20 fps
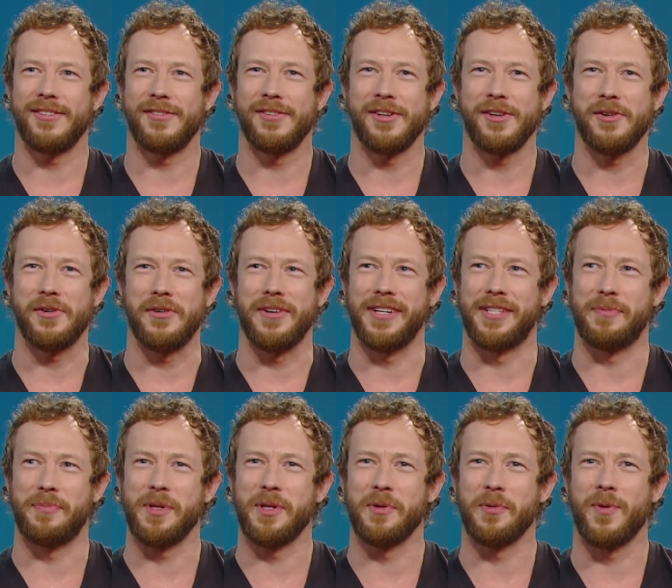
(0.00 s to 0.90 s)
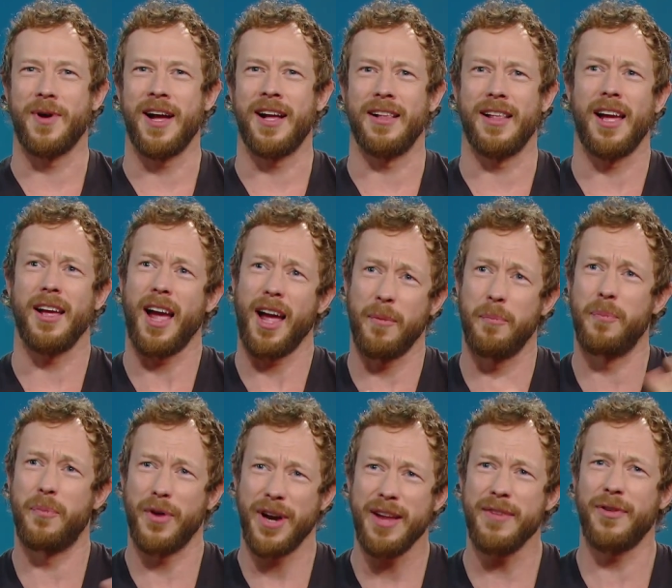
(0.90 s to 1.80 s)
don't know, it's been a while. I, I,
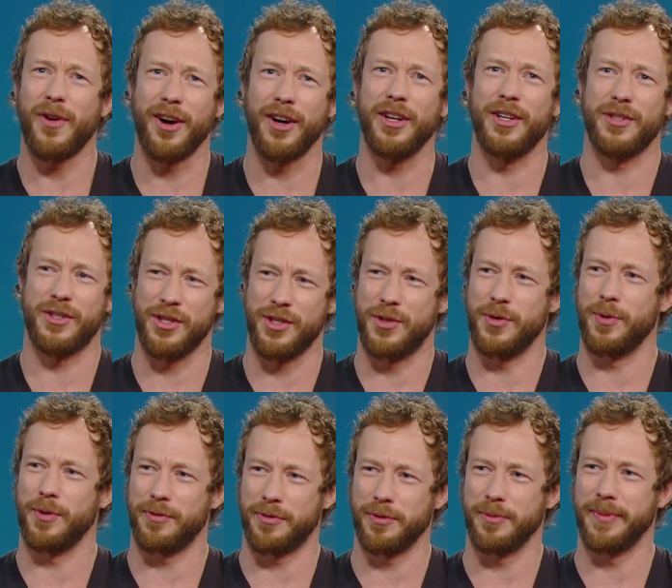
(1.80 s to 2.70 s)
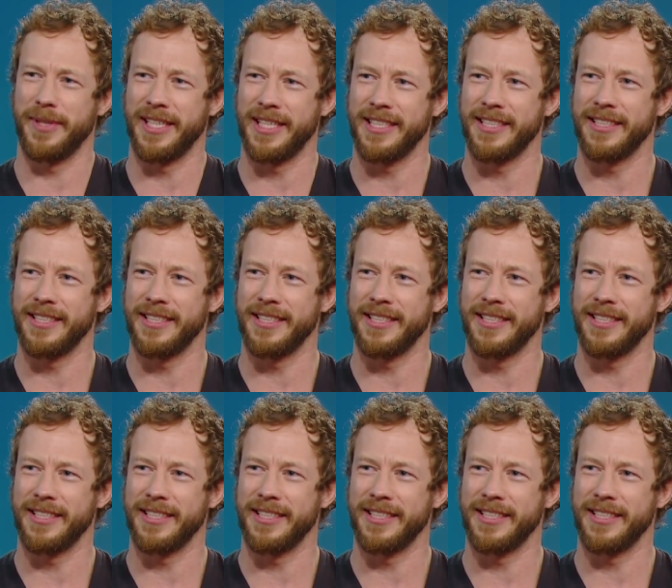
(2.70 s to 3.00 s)
Braveheart used to do it for me.